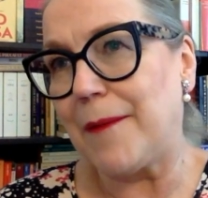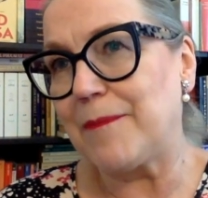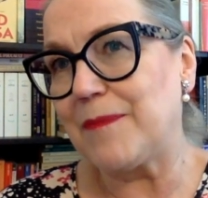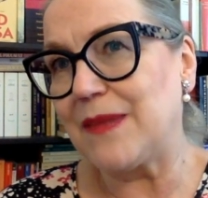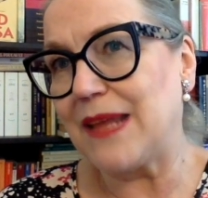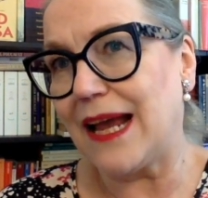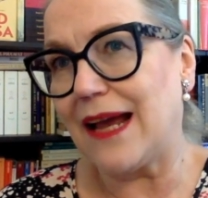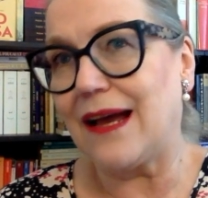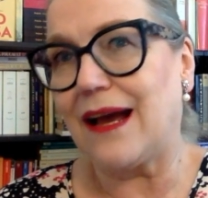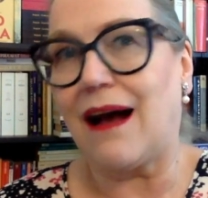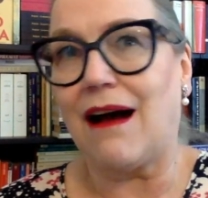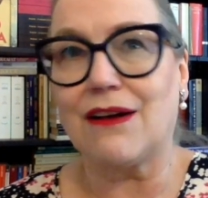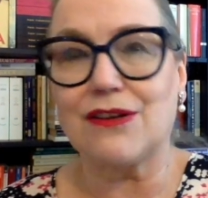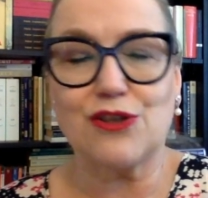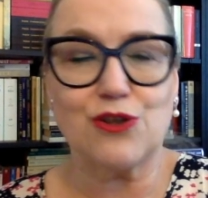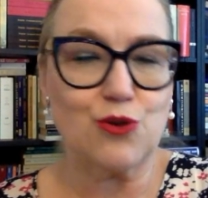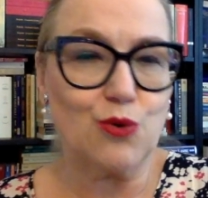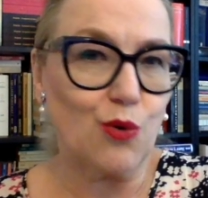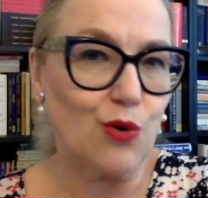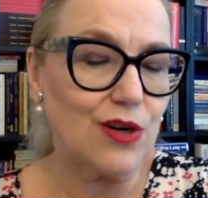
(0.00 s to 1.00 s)
There are
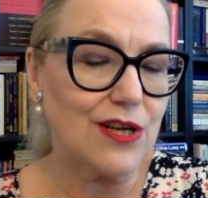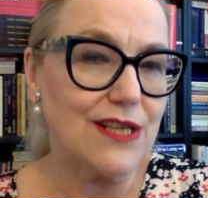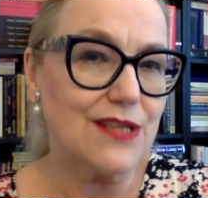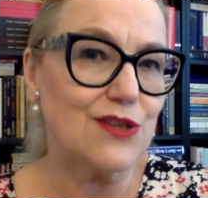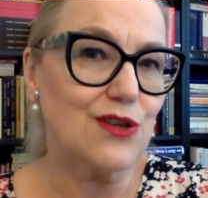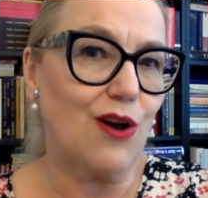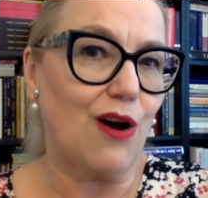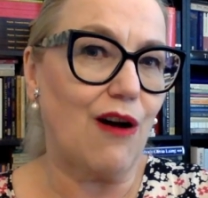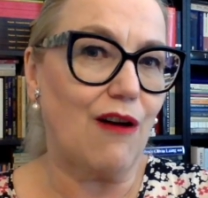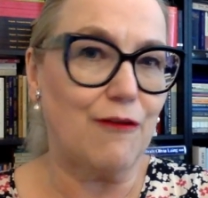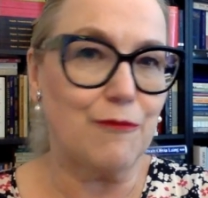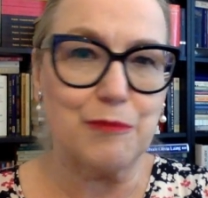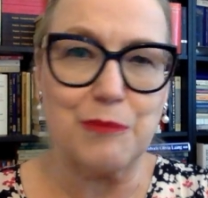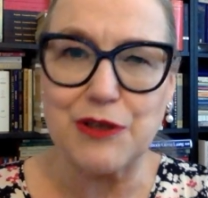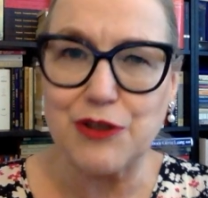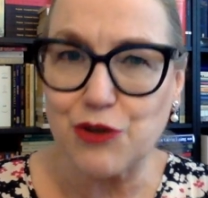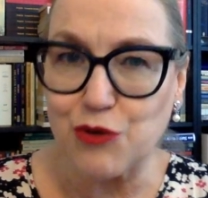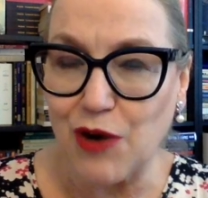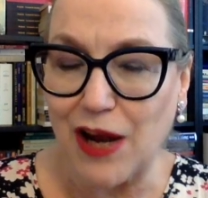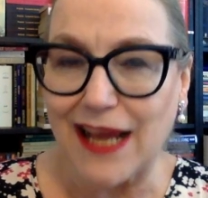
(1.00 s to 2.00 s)
stories of
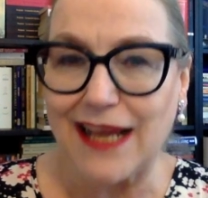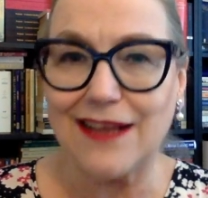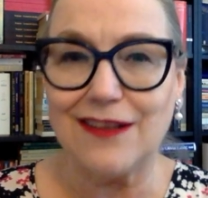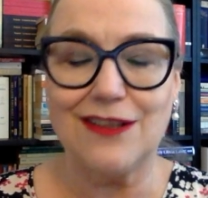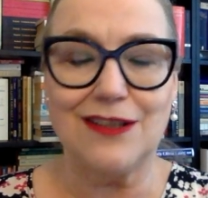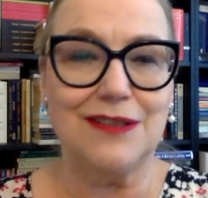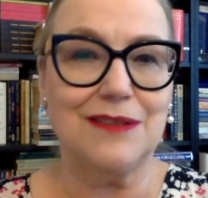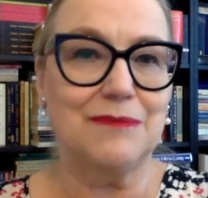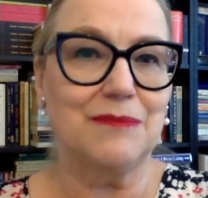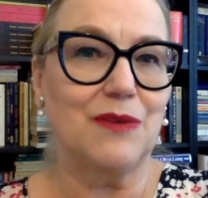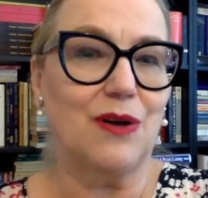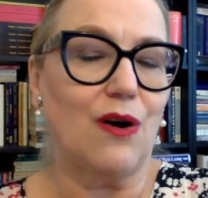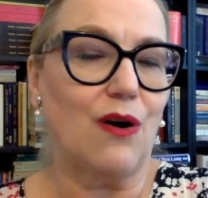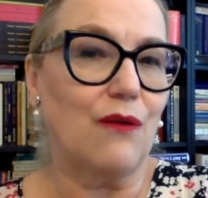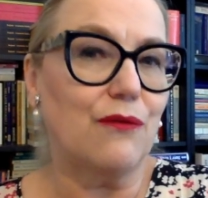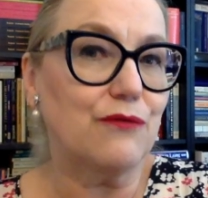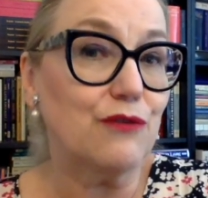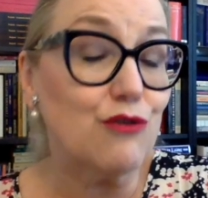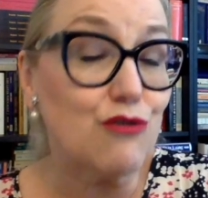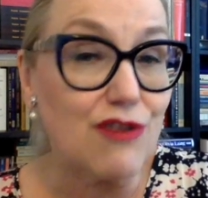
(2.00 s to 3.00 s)
betrayal,
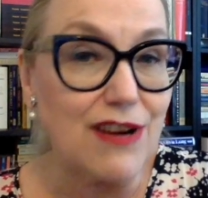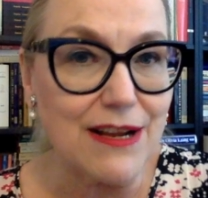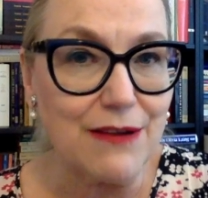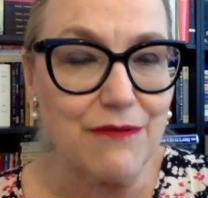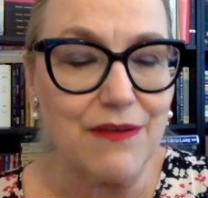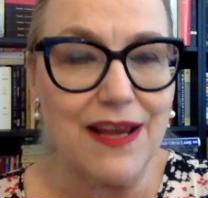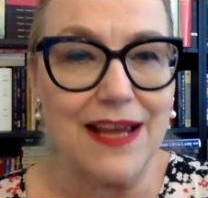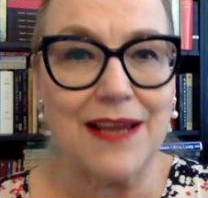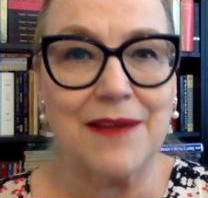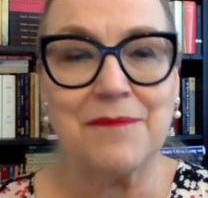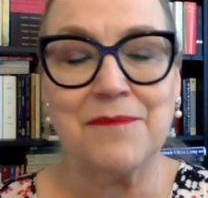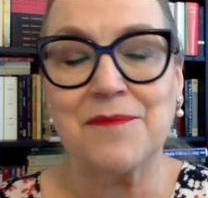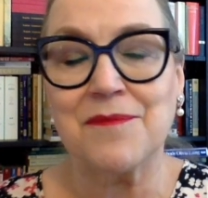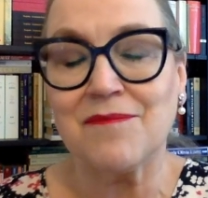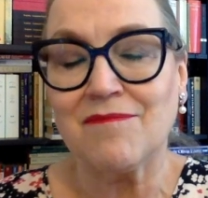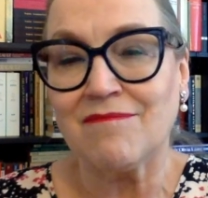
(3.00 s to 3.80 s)
of grieving.